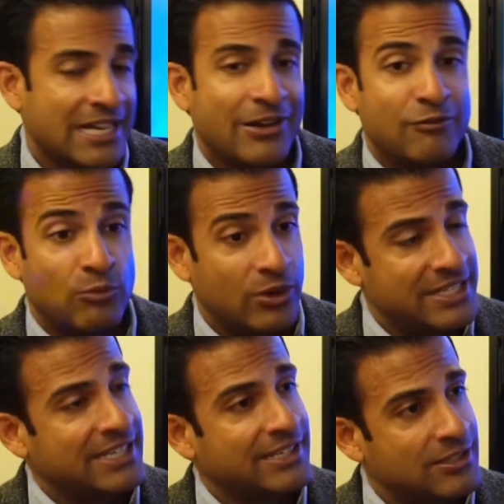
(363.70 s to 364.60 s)
We now have more
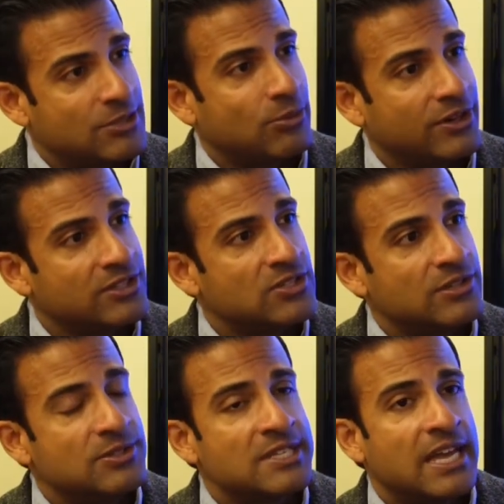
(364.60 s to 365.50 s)
data to support its
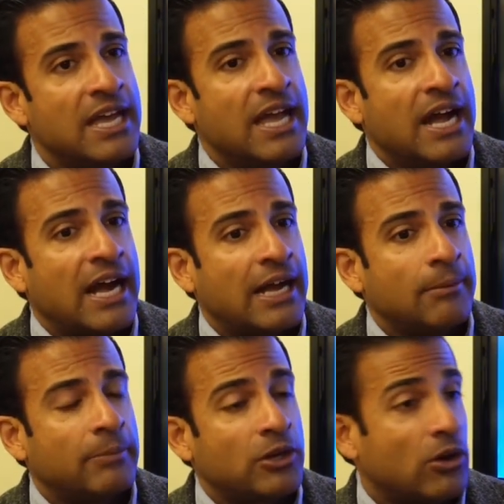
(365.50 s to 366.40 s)
use,
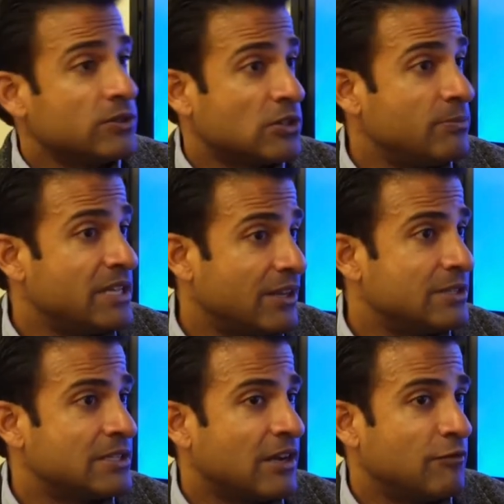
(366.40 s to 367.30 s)
but also
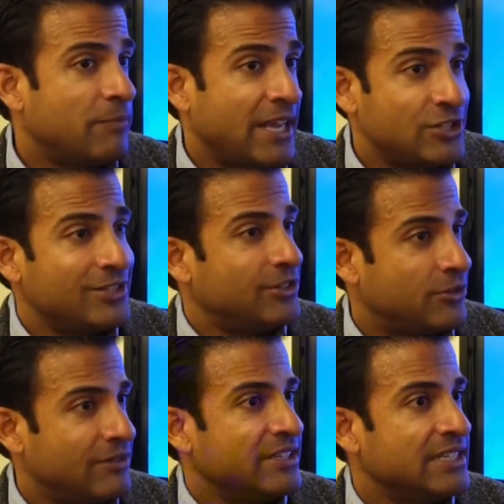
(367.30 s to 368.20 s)
because of
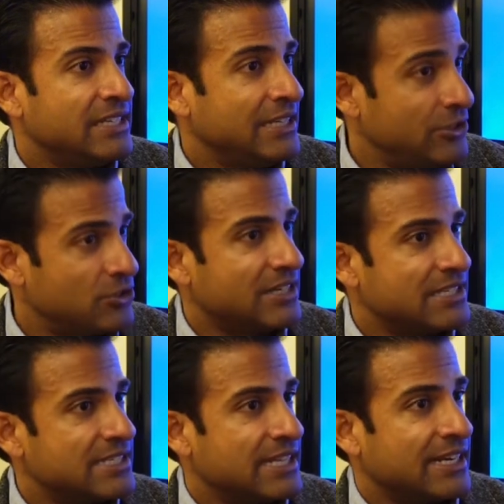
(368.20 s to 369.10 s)
patient-driven
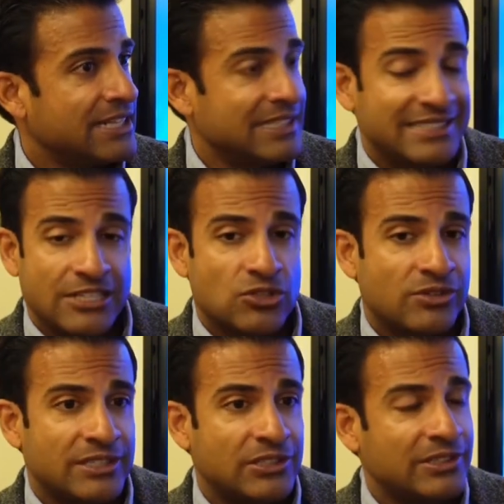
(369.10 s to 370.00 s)
interest. And I think that's
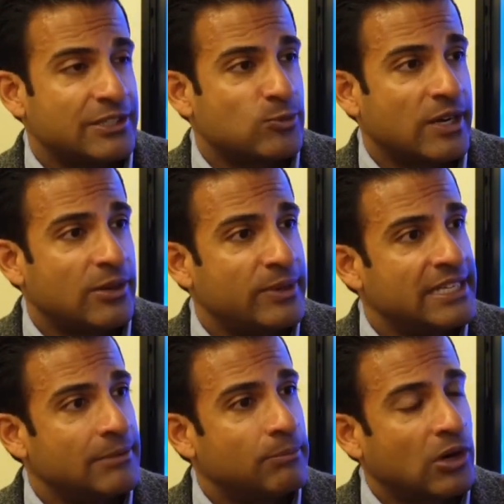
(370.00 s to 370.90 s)
critical as well. We
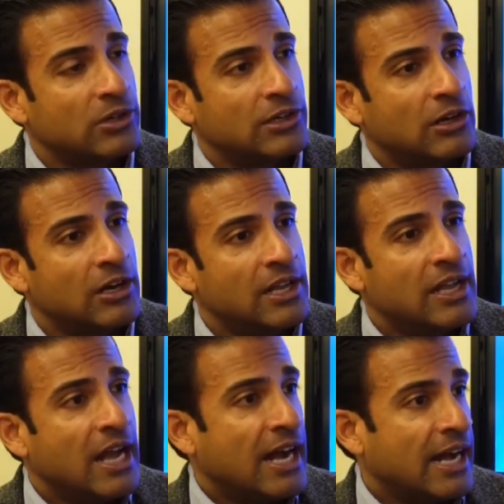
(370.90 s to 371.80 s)
can partner
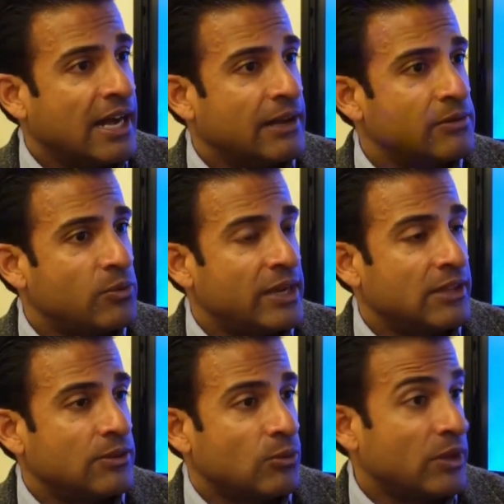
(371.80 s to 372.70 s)

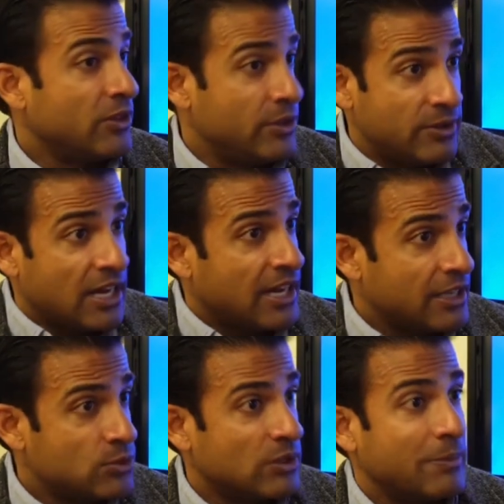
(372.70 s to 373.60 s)
with you
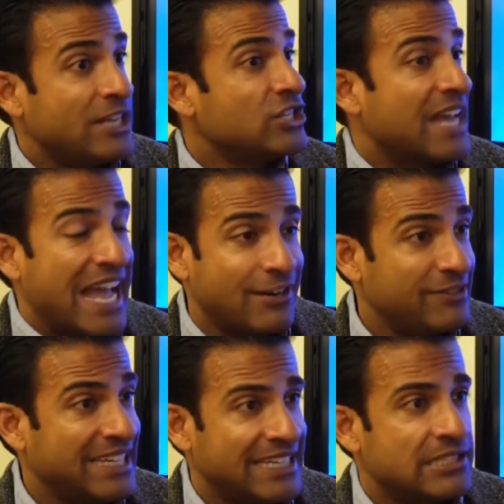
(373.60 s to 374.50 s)
guys, with patient
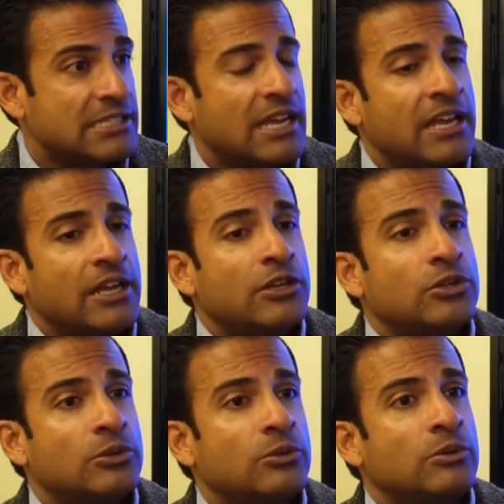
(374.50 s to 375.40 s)
advocates,
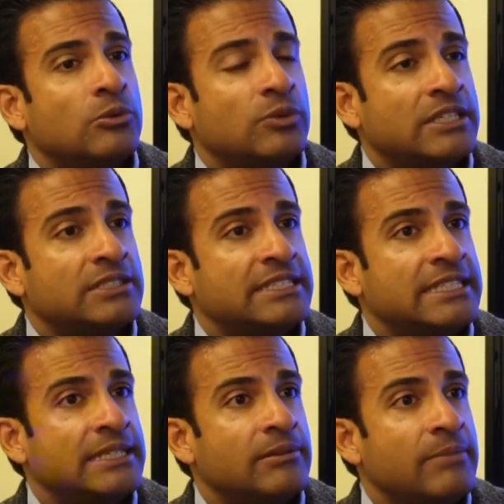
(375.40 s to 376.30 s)
to
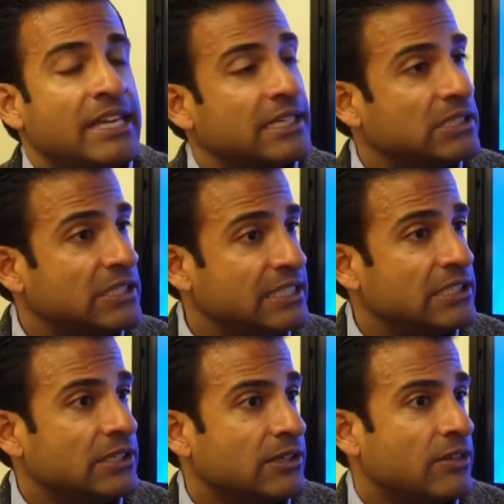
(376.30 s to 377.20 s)
really make it
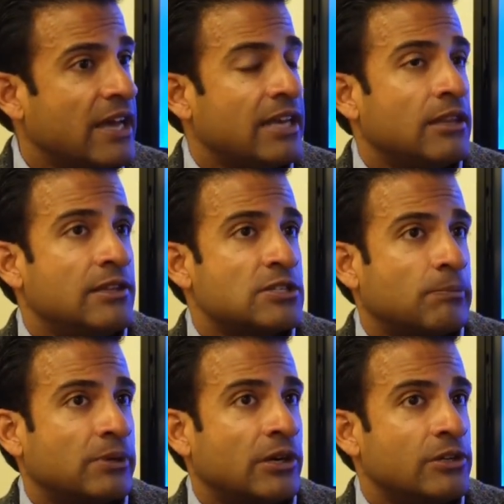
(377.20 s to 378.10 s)
clear that this
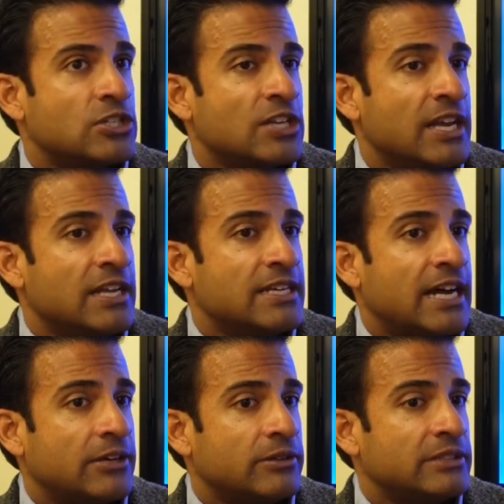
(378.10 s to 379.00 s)
approach
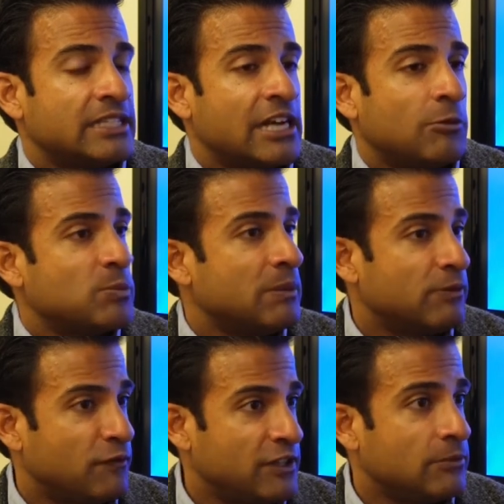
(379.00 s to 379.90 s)
not only helps
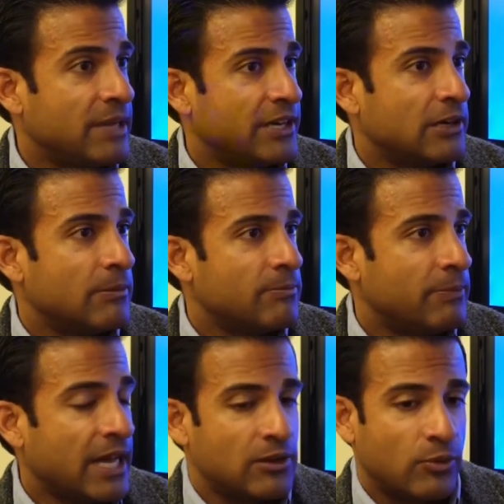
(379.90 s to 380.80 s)
people feel better,
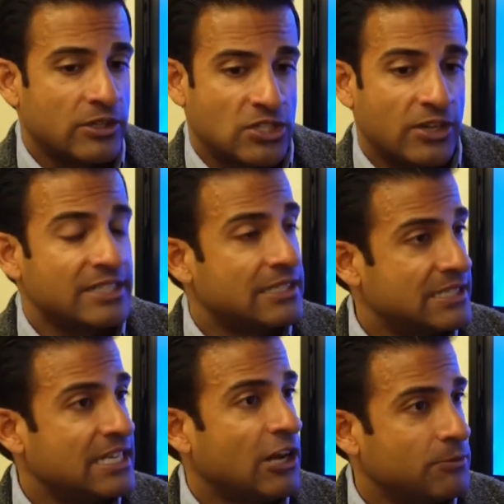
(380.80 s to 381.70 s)
but we're starting to
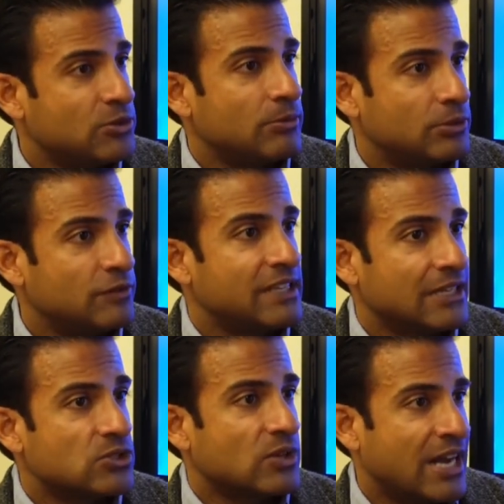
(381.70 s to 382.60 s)
see helps to improve
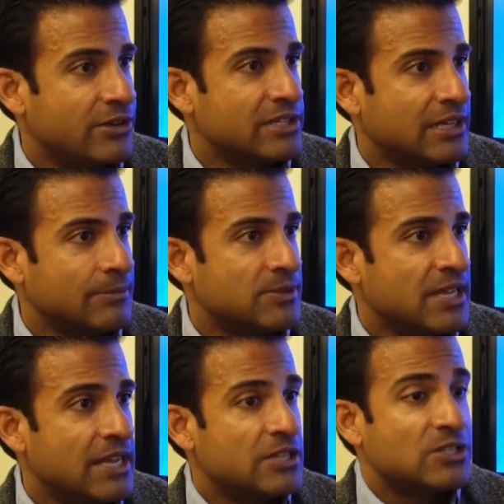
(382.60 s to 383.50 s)
cancer
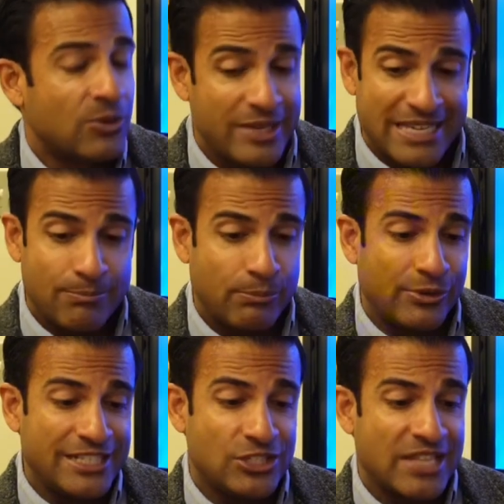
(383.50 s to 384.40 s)
outcomes, so we can
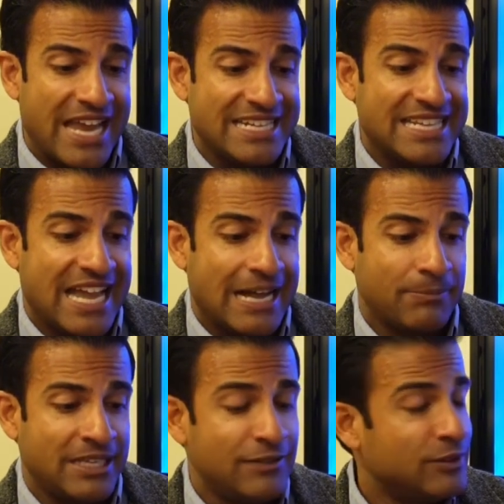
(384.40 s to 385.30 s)
bridge that
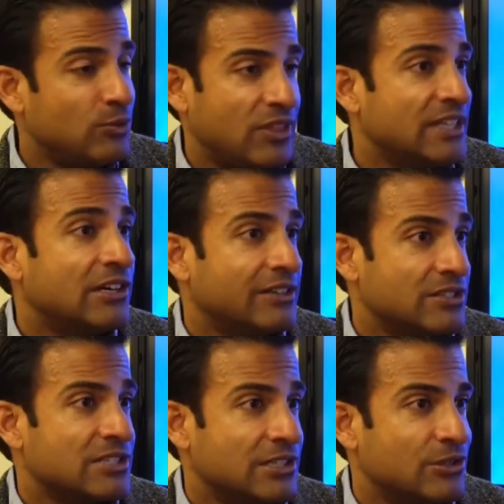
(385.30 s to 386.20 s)
gap even within our
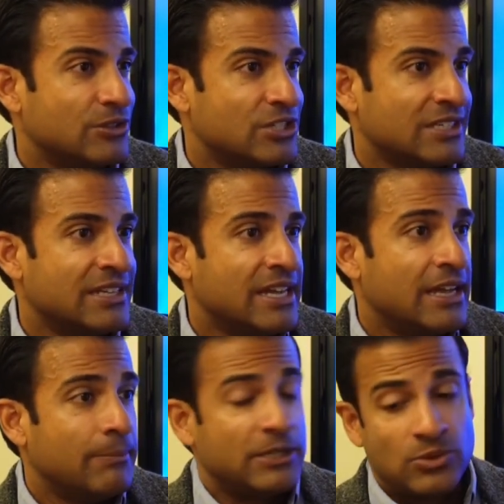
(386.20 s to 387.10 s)
institution
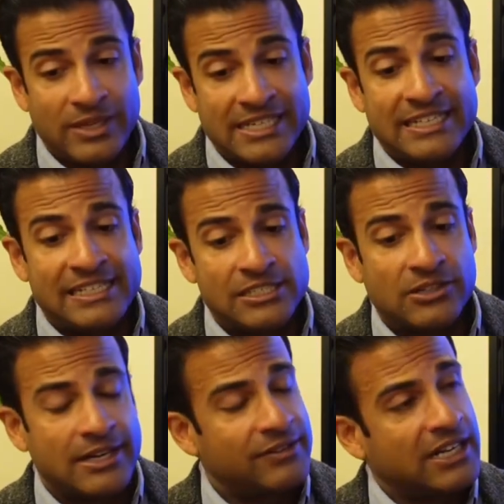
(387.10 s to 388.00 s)
between an
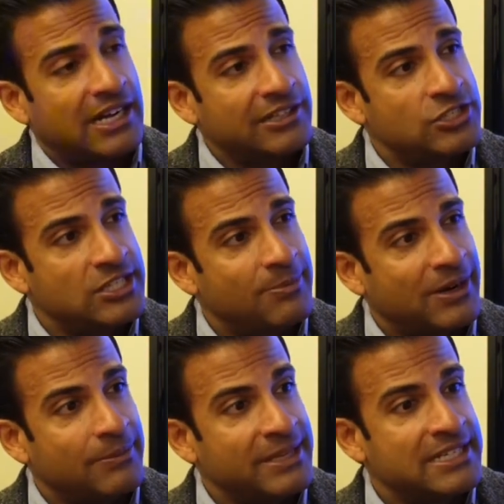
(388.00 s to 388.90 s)
integrative oncology
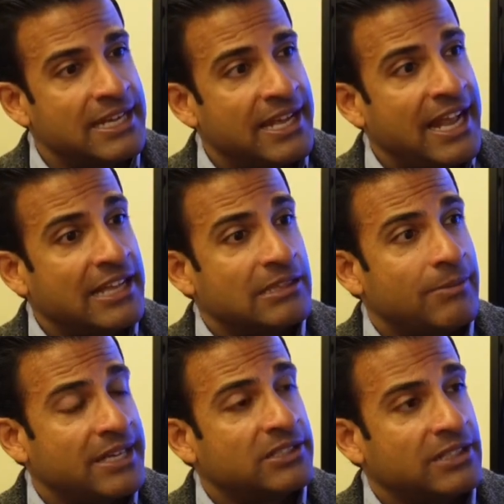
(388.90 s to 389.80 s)
department and
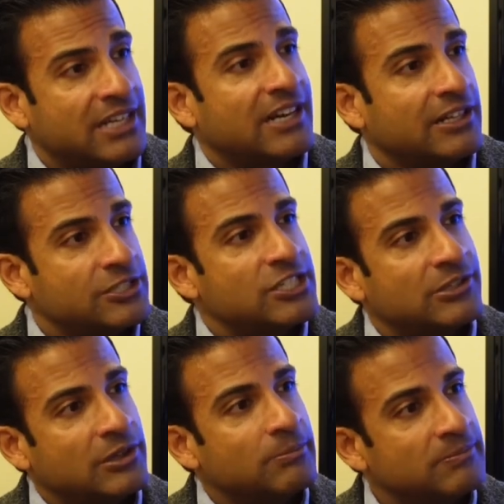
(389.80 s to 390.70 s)
the medical
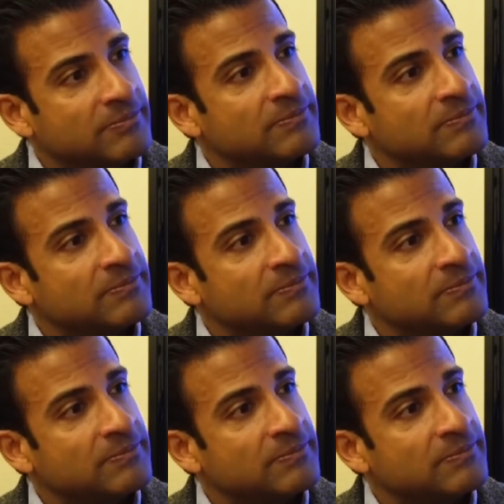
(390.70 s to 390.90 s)
oncology group.